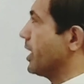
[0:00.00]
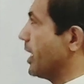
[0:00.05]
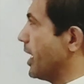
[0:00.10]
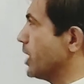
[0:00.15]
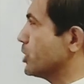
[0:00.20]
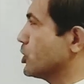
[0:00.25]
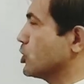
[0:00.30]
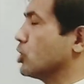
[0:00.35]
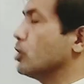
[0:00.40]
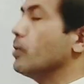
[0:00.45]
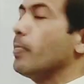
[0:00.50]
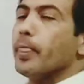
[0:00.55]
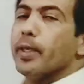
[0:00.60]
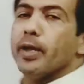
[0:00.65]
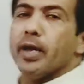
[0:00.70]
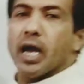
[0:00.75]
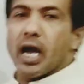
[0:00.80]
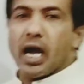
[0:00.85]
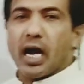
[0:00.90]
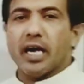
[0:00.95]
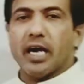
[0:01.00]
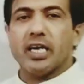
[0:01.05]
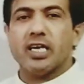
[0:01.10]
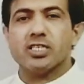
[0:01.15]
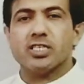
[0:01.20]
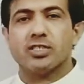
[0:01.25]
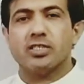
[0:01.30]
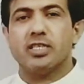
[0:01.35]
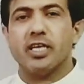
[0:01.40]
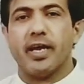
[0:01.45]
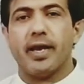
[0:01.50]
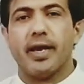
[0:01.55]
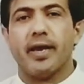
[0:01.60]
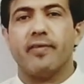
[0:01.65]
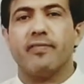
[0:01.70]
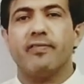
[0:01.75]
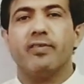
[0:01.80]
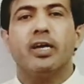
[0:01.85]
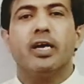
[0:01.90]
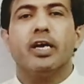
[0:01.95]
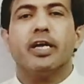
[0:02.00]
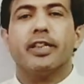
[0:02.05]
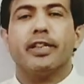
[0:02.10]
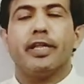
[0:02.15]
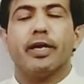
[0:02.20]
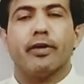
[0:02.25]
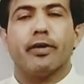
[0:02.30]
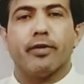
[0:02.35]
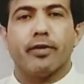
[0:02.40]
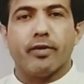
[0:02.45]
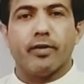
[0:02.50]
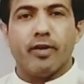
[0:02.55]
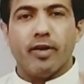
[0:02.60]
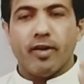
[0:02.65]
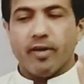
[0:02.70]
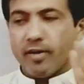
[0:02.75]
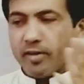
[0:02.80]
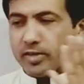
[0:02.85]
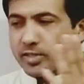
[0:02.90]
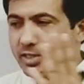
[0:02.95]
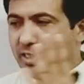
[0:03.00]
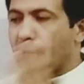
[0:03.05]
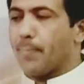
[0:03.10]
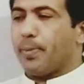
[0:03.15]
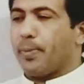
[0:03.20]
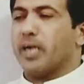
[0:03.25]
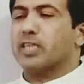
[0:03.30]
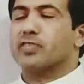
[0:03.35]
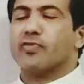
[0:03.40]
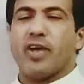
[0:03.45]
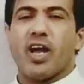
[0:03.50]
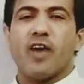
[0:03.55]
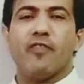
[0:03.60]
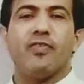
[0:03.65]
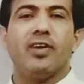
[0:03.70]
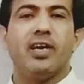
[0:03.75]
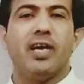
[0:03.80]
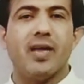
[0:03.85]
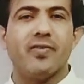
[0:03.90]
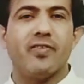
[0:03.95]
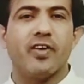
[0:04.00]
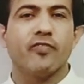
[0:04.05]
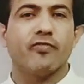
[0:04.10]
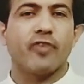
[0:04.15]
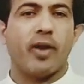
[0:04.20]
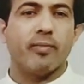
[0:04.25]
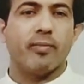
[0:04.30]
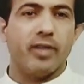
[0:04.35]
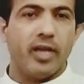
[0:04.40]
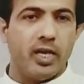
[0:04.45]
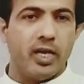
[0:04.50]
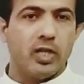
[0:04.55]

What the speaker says: nation as they have their separate way of living from the